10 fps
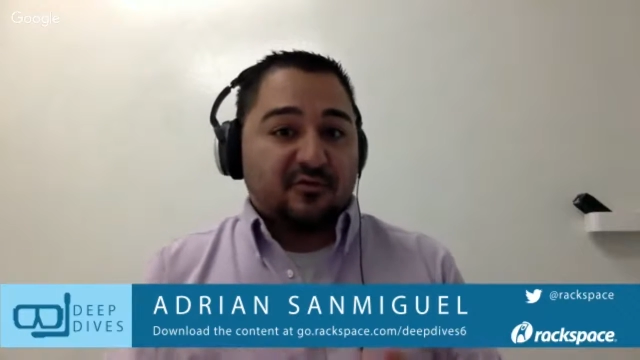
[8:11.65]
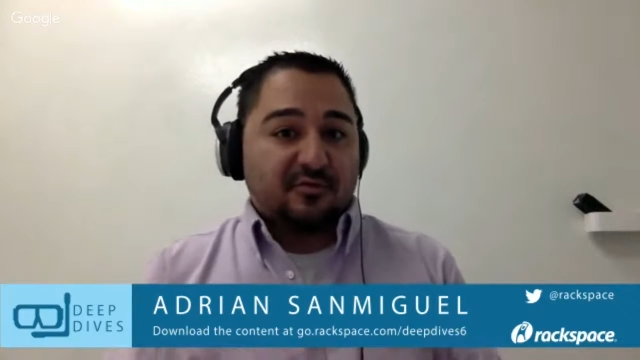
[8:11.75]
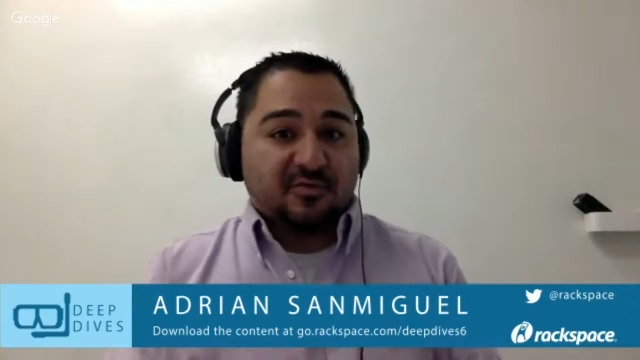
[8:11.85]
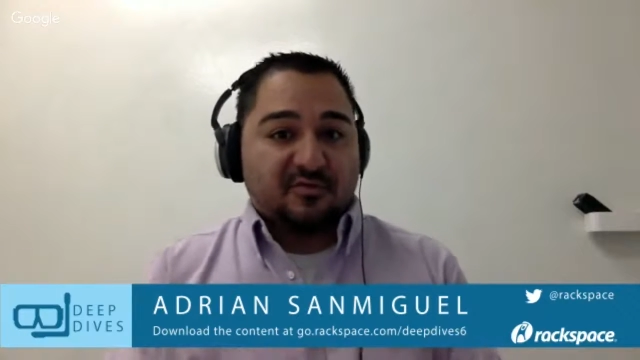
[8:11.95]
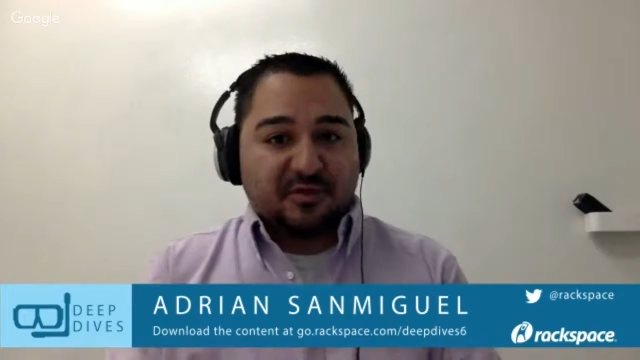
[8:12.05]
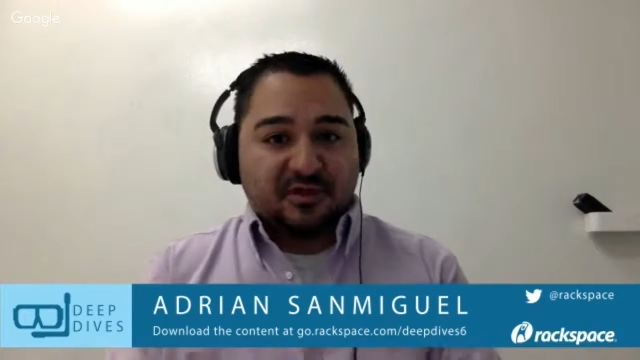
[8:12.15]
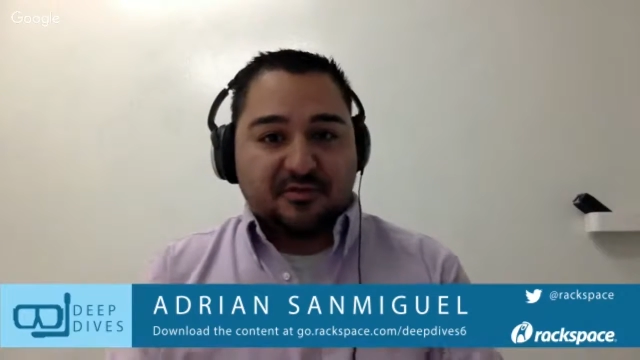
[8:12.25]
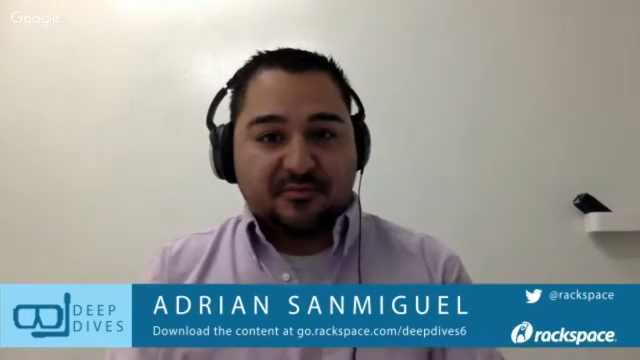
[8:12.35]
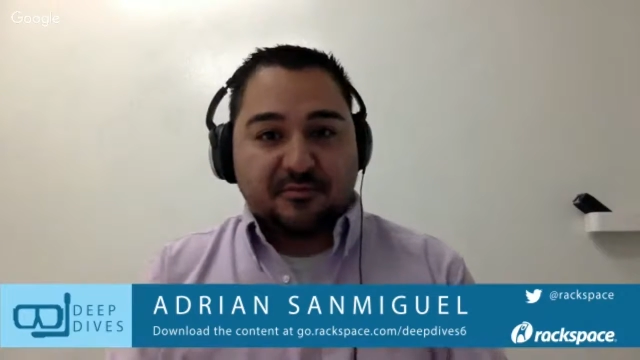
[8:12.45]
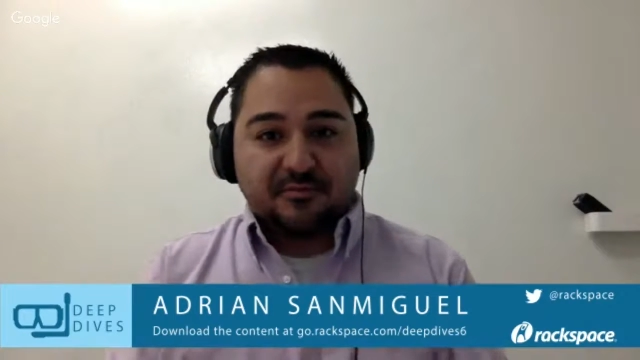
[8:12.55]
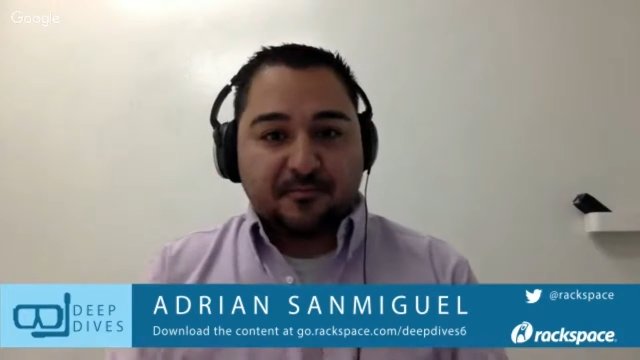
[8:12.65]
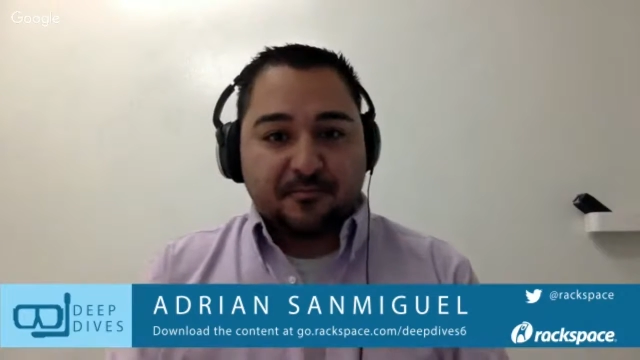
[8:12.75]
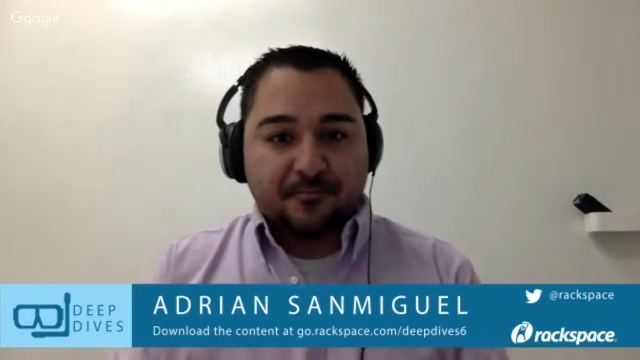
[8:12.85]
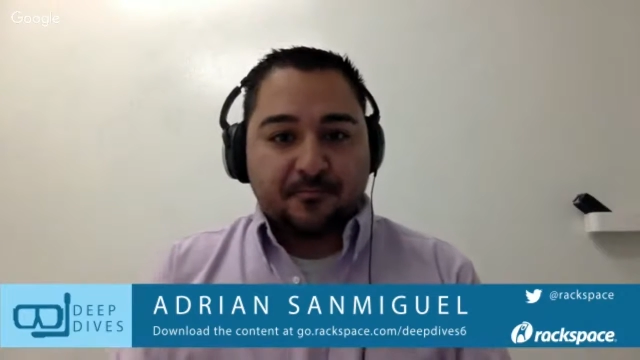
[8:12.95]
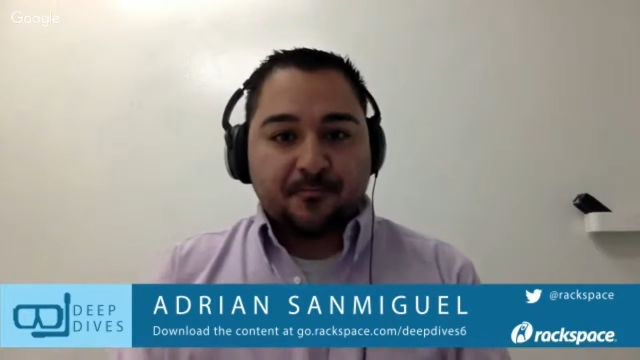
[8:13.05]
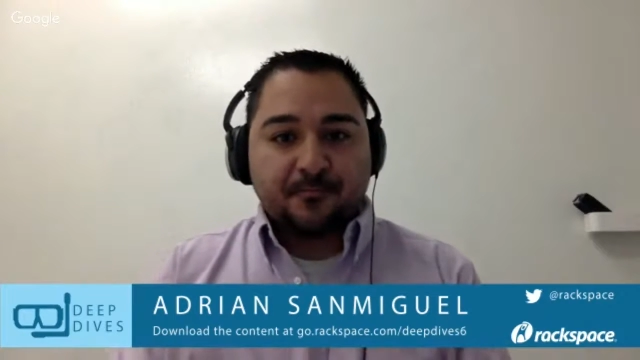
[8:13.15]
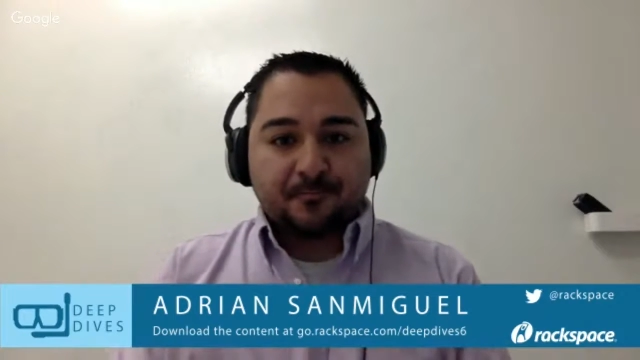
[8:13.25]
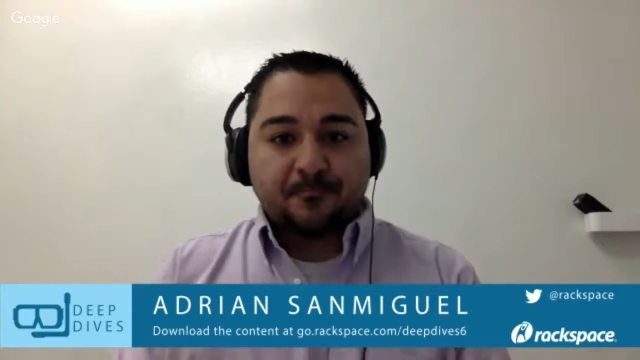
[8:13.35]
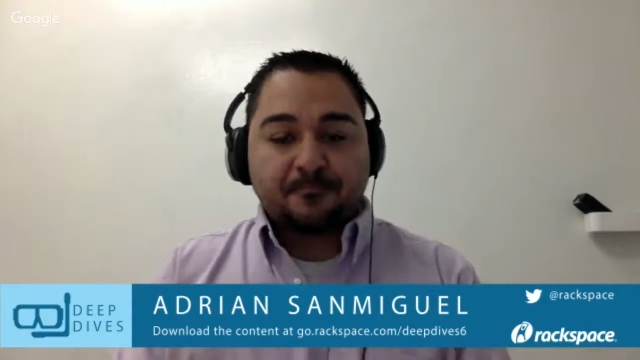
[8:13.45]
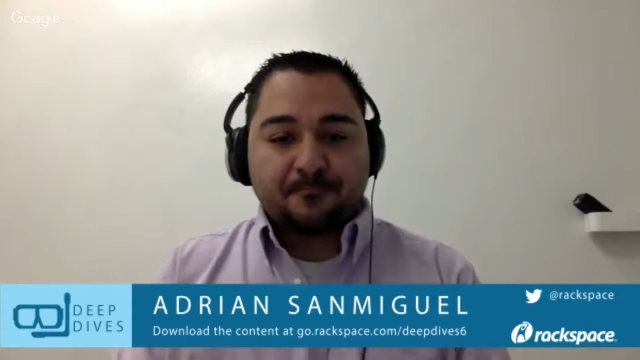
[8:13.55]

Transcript: to be spun up. Okay.